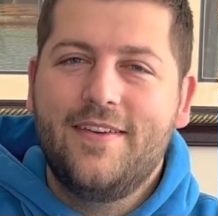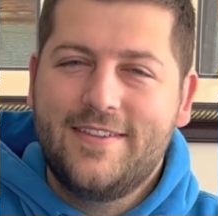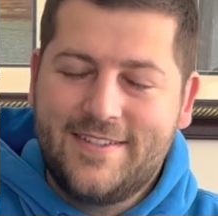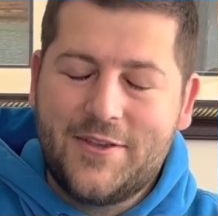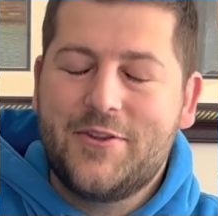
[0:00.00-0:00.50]

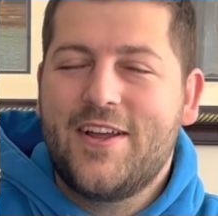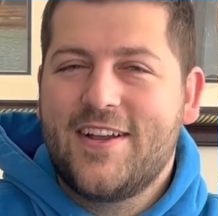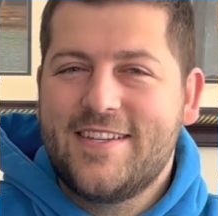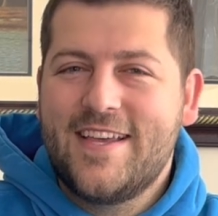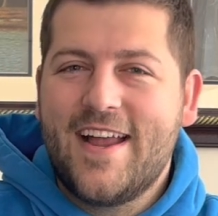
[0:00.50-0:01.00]

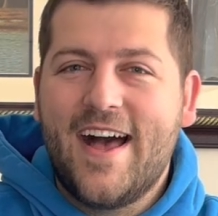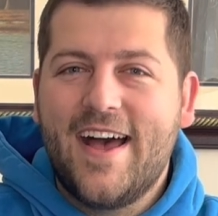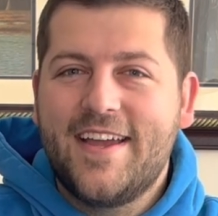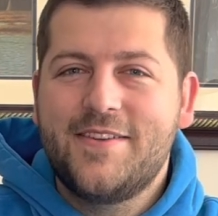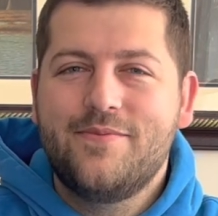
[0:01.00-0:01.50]
I said
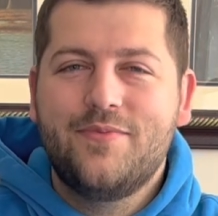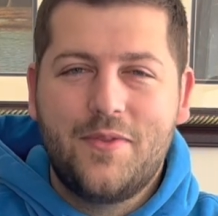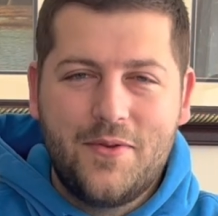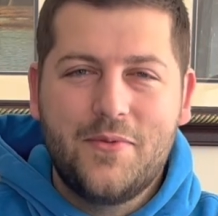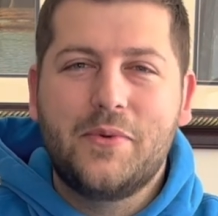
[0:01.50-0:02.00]
hi.
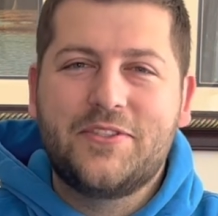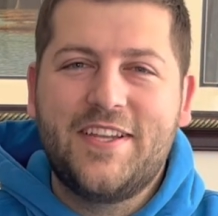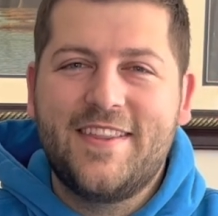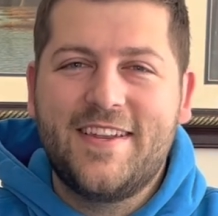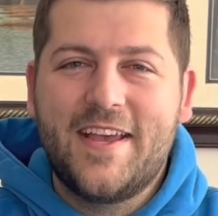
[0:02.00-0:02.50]
We'll see
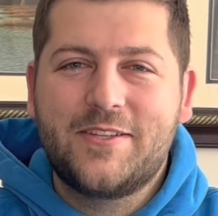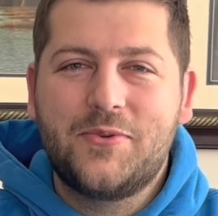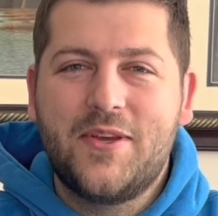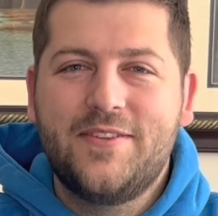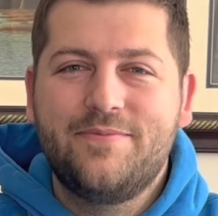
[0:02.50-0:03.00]
you in the next one.